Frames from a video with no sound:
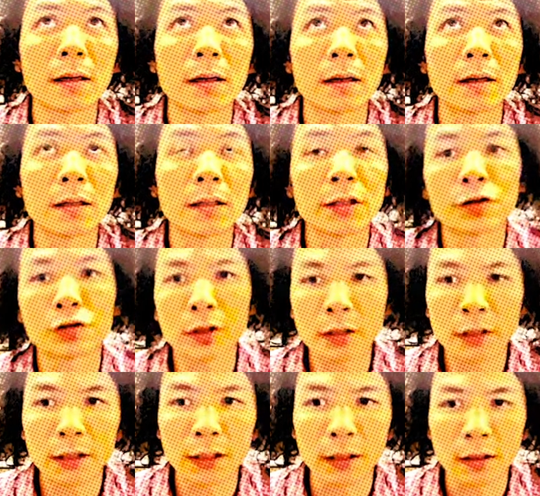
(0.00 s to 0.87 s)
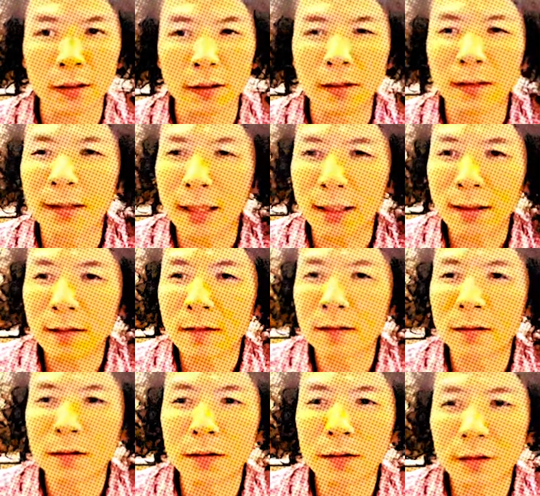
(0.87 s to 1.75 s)
structure that
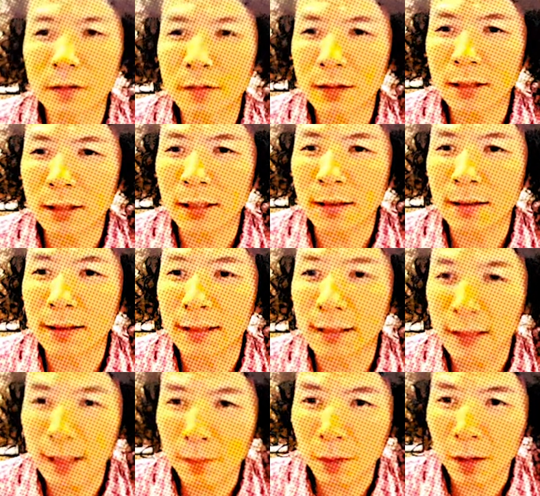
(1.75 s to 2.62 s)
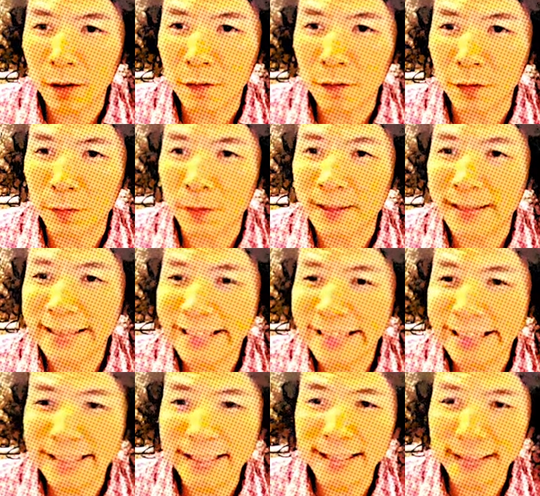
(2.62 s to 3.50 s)
you can determine from
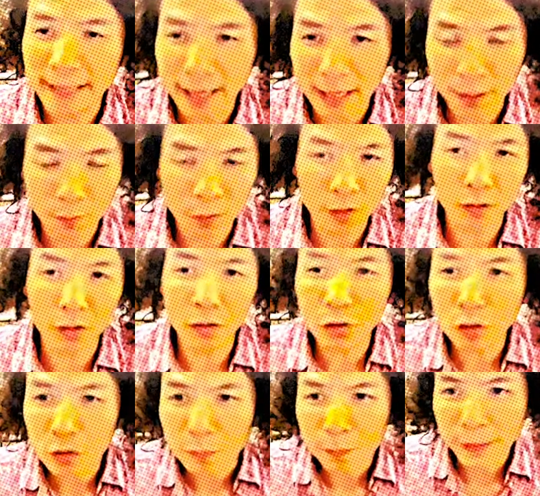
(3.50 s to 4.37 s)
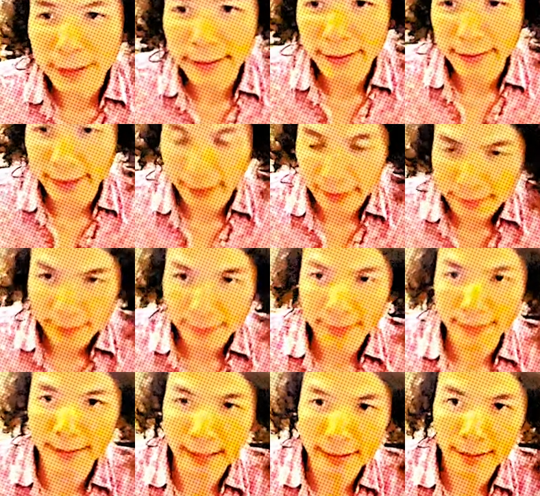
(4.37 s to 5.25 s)
TEM would be a nice
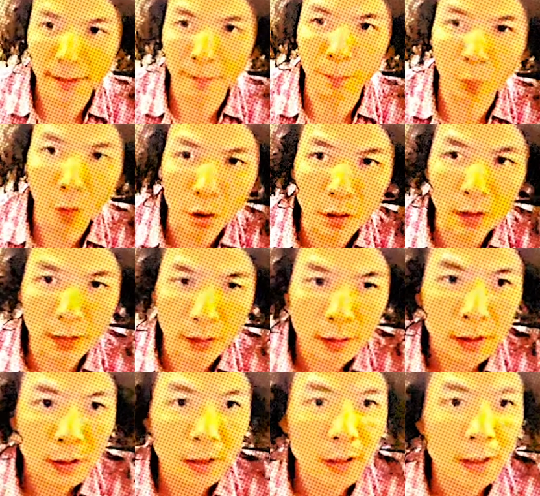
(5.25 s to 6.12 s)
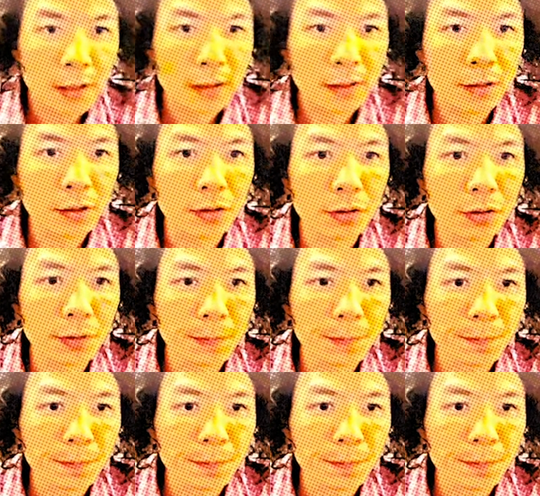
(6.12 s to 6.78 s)
starting point. So